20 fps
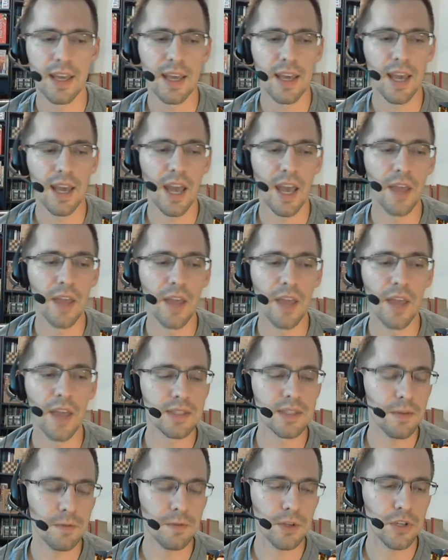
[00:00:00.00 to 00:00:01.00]
And
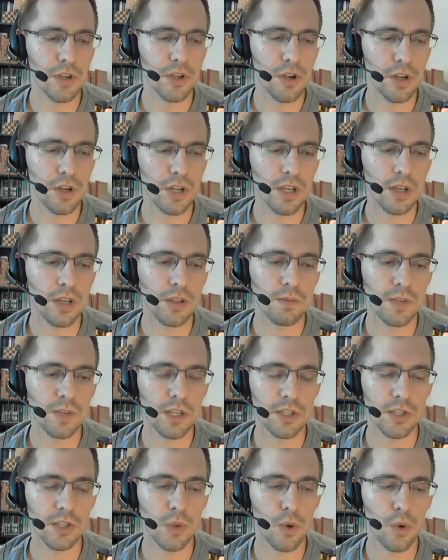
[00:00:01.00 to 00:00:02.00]
the sea fish are going
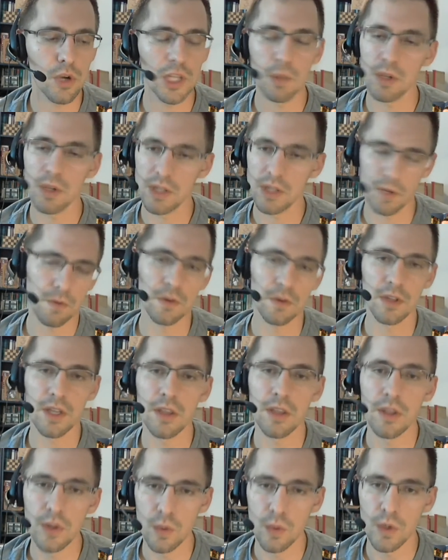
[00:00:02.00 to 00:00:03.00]
to get scored a little bit
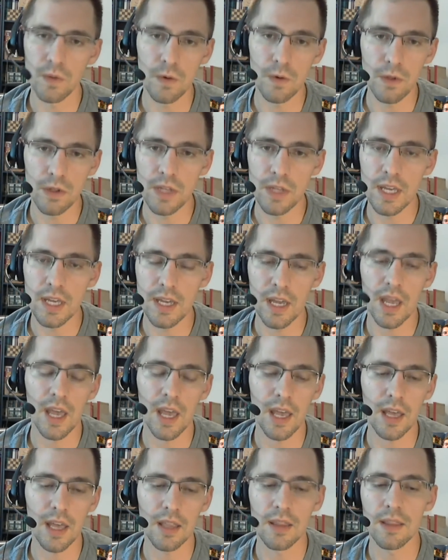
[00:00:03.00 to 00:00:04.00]
differently than the river, the lake,
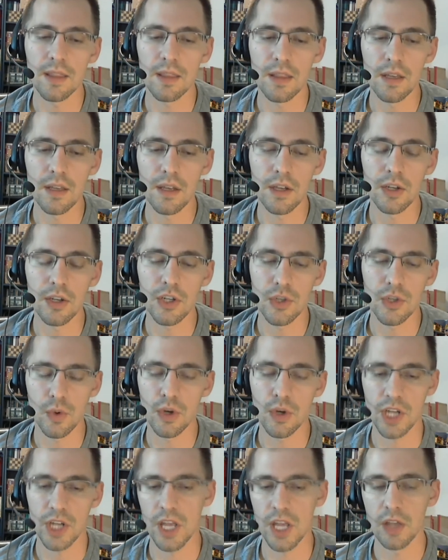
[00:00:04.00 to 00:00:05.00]
and the
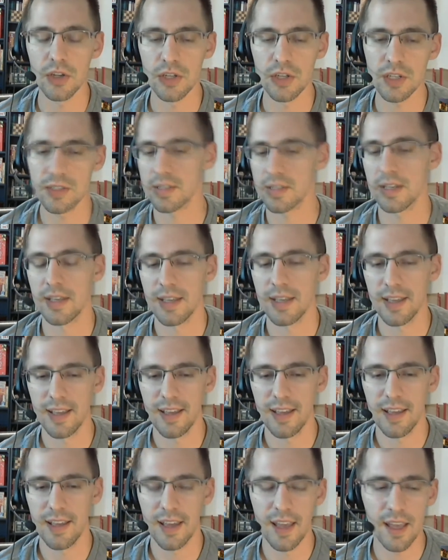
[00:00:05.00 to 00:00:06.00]
shore challenges.
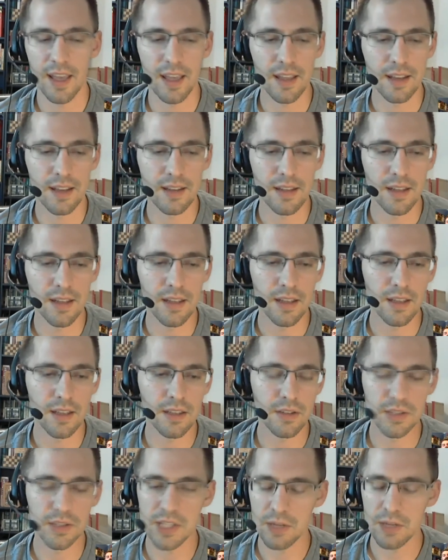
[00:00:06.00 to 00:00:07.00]
And
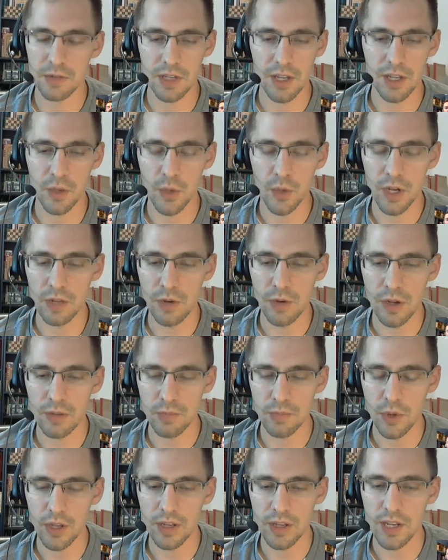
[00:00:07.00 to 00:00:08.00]
you'll just have to kind of wait
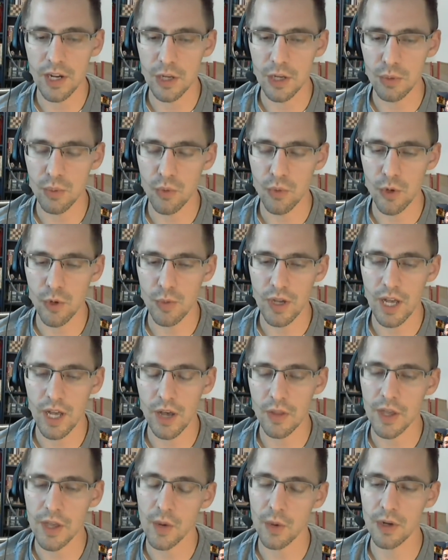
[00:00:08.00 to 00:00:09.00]
around probably to hear a little bit more about
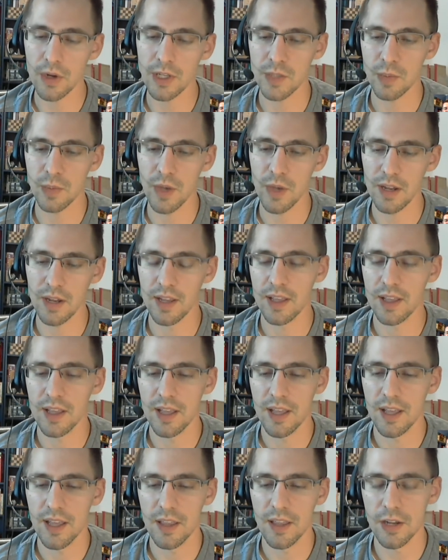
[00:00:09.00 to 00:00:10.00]
how that works. But
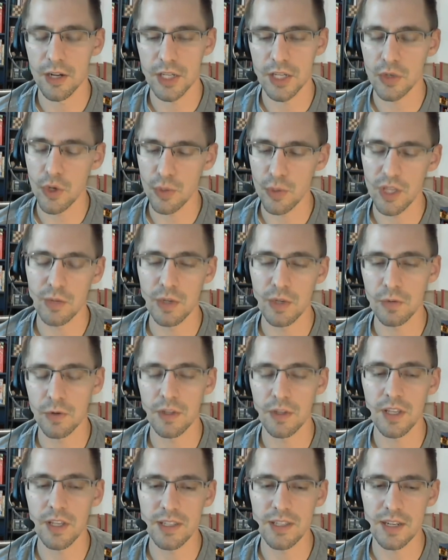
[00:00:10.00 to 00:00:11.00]
they're going to score a little
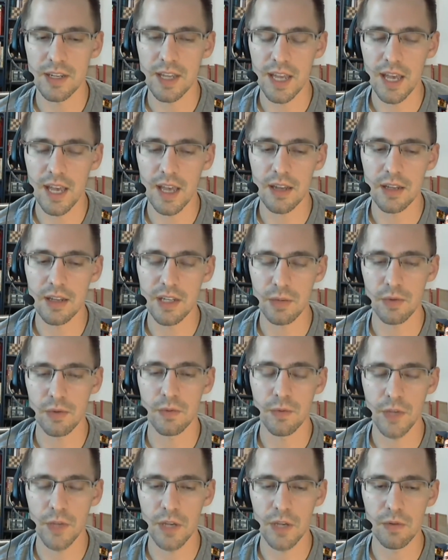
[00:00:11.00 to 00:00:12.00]
differently. It's going to add a
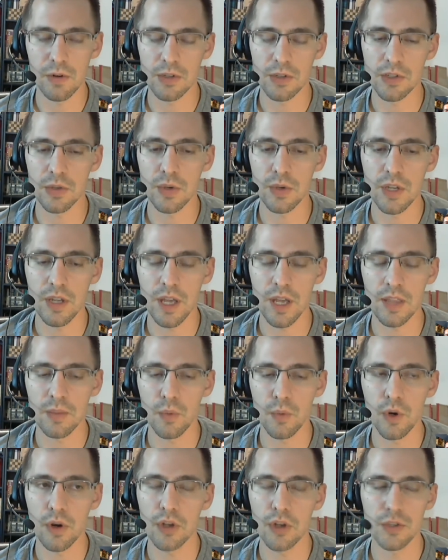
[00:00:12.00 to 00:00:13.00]
different flavor to it. And
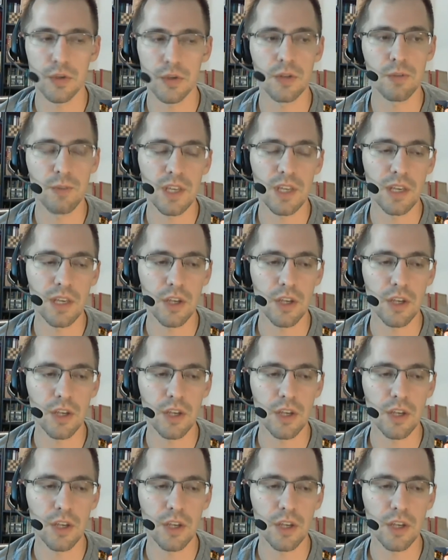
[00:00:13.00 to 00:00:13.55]
we're also going to be